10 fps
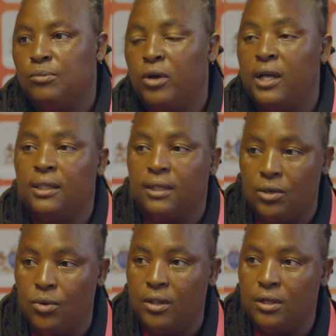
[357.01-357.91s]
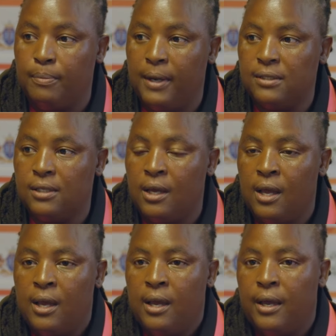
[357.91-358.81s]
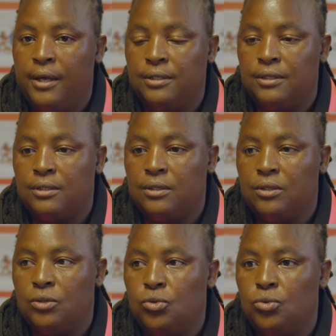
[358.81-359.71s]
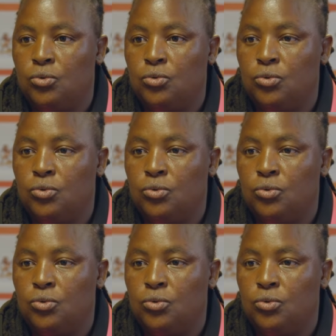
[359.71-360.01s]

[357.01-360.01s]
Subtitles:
We had 3 goalkeepers, and to